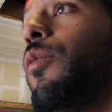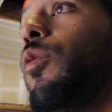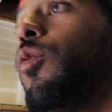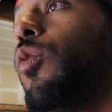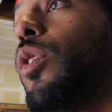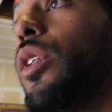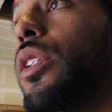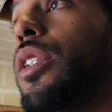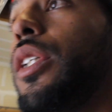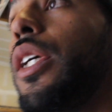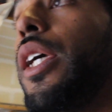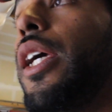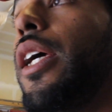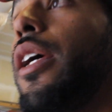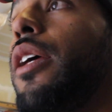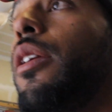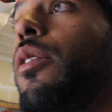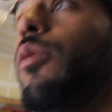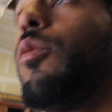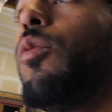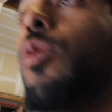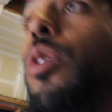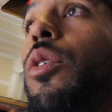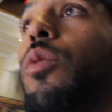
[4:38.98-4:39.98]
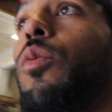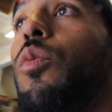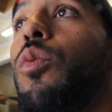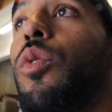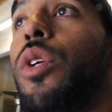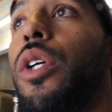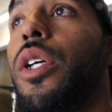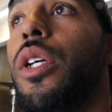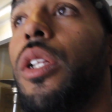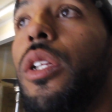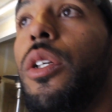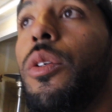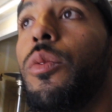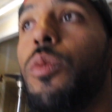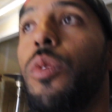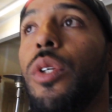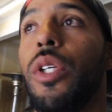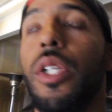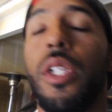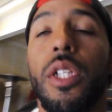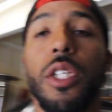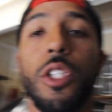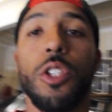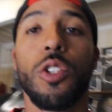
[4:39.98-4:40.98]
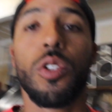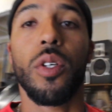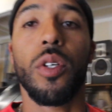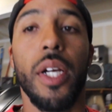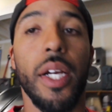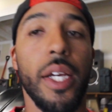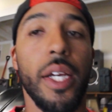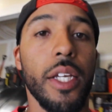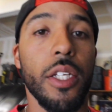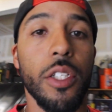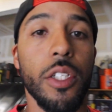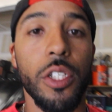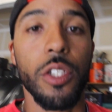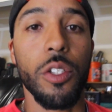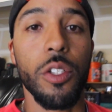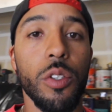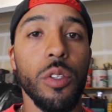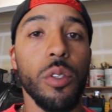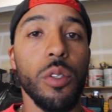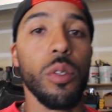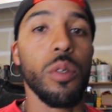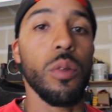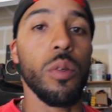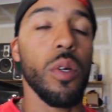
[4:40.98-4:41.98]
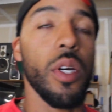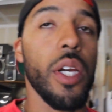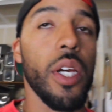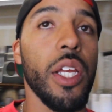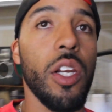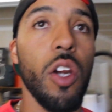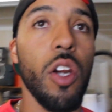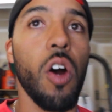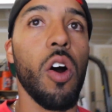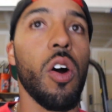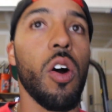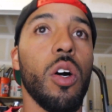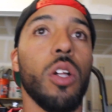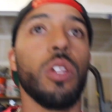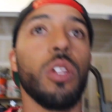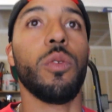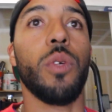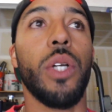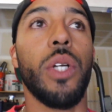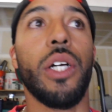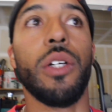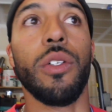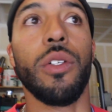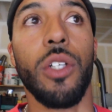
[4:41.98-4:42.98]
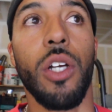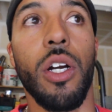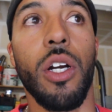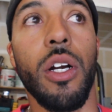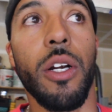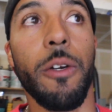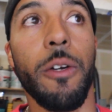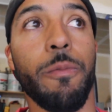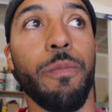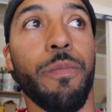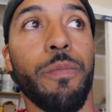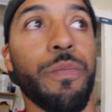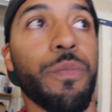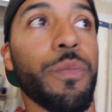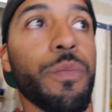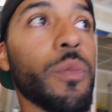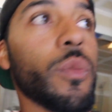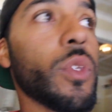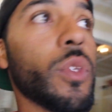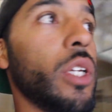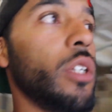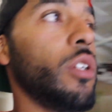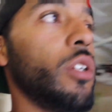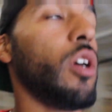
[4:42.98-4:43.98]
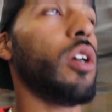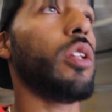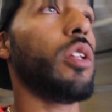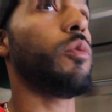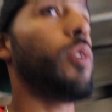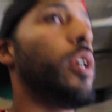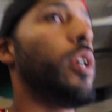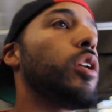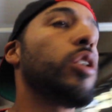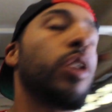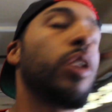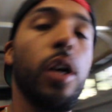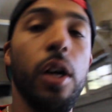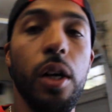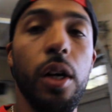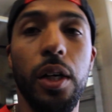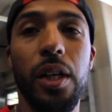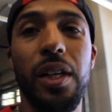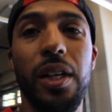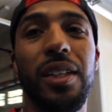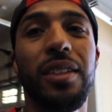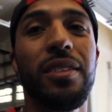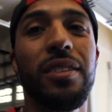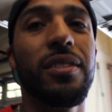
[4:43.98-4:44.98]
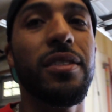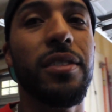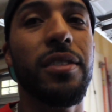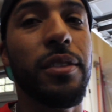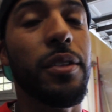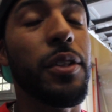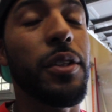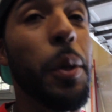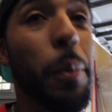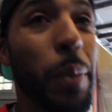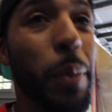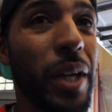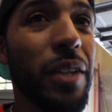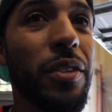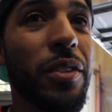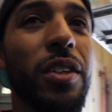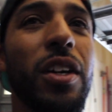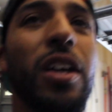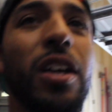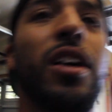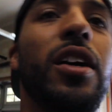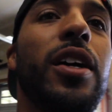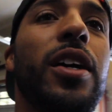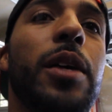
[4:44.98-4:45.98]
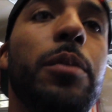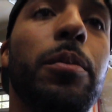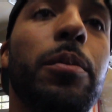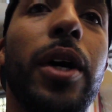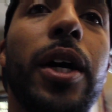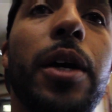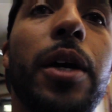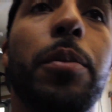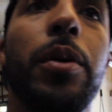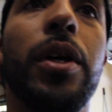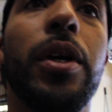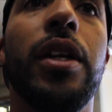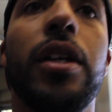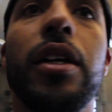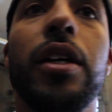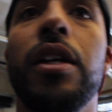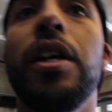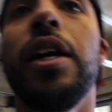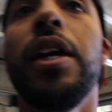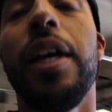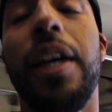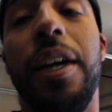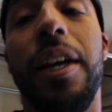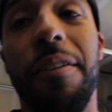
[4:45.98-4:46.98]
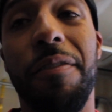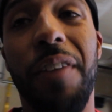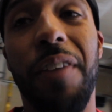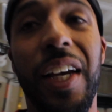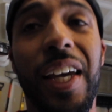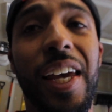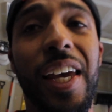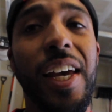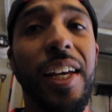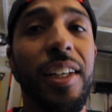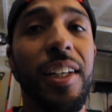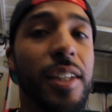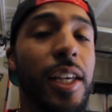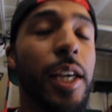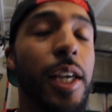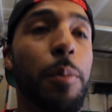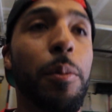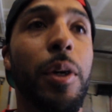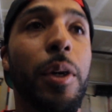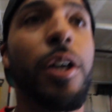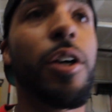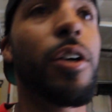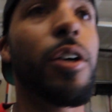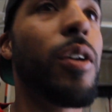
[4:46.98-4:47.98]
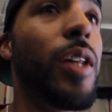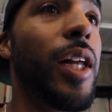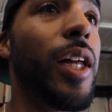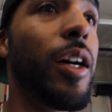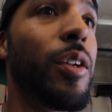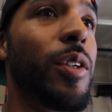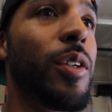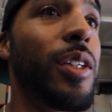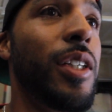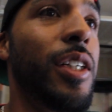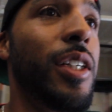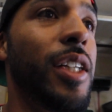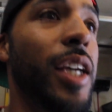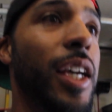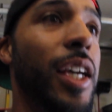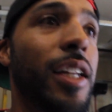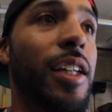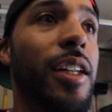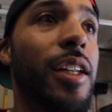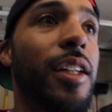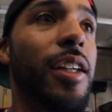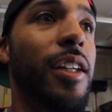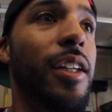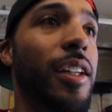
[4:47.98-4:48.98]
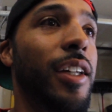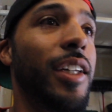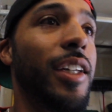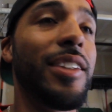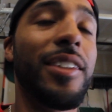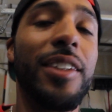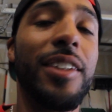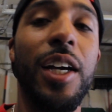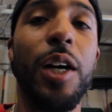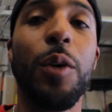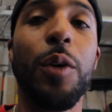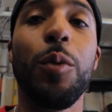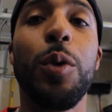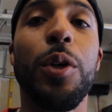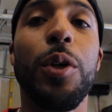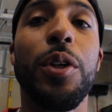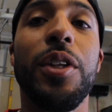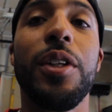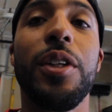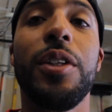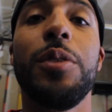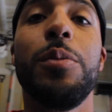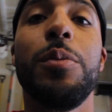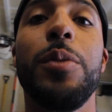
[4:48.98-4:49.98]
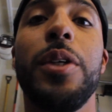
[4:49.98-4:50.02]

once again, we're really trying to do an all-around car. An all-around car is the best car in my opinion. If I can't take my girl out on a date in it, it's not worth it to